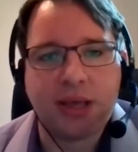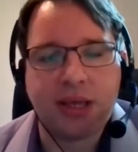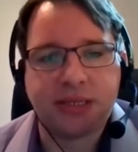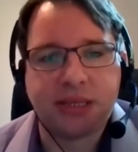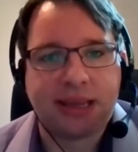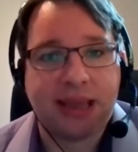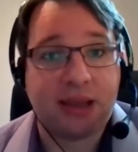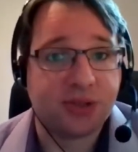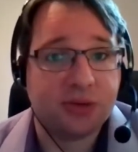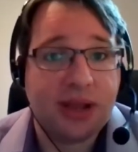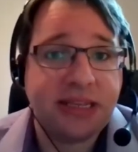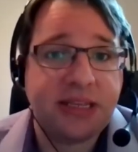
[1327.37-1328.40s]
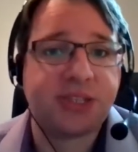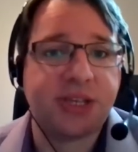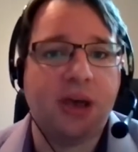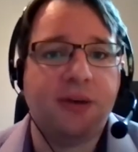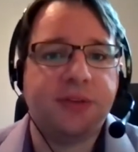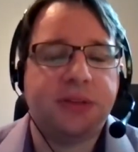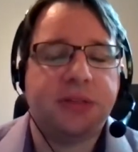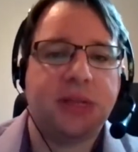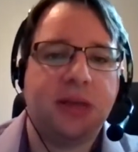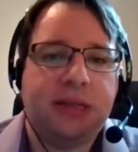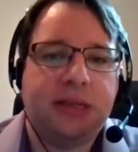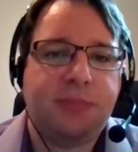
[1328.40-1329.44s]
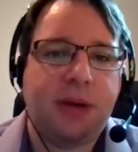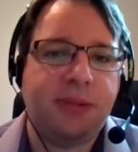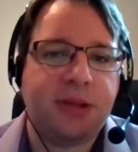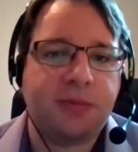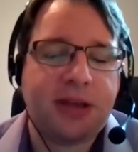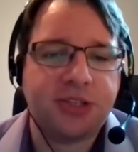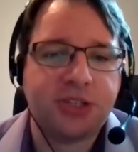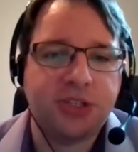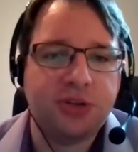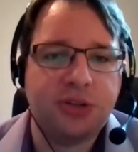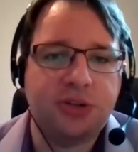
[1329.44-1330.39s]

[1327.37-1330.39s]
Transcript: as a council or any servant in a public capacity,